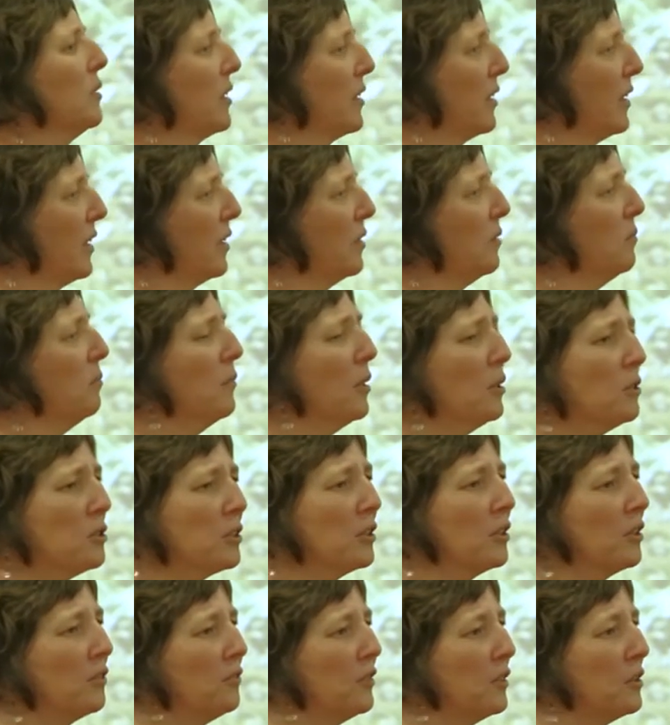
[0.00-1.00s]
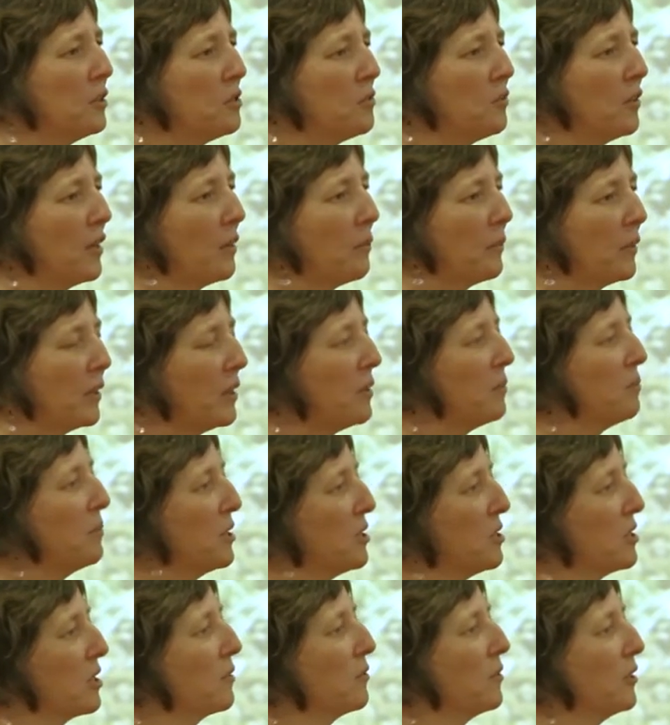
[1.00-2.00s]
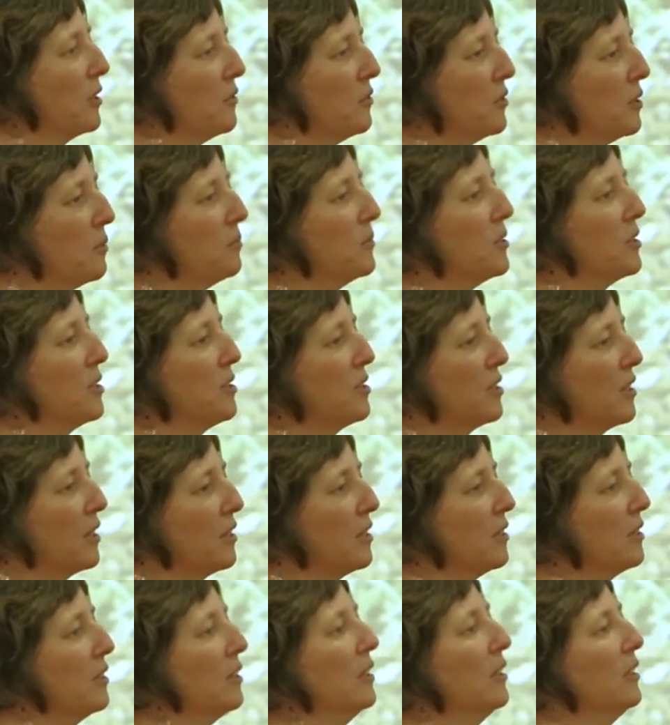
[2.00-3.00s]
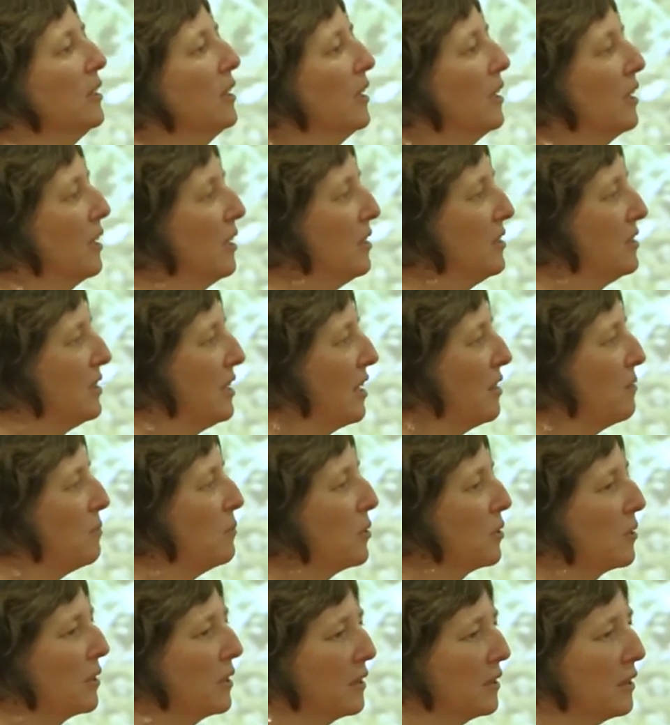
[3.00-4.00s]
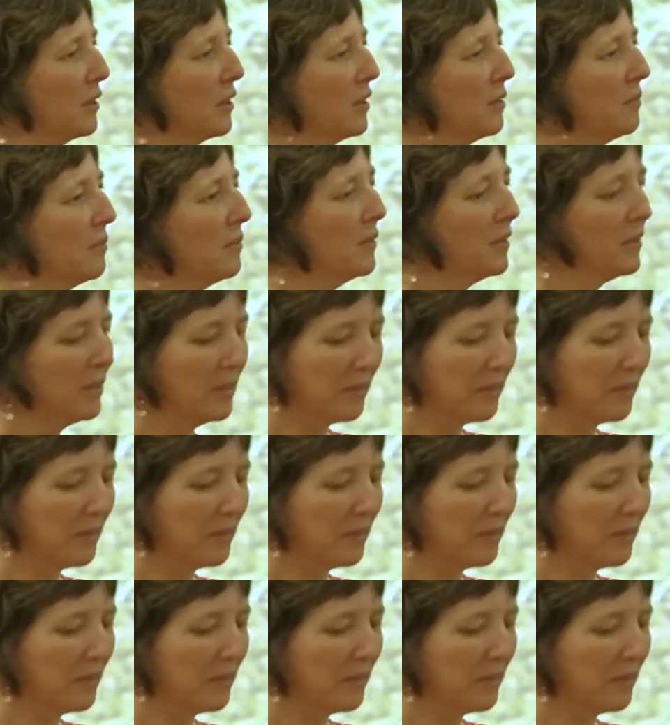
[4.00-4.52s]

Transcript: Again, mostly to feed his family, but several of them to sell uh, to have more income.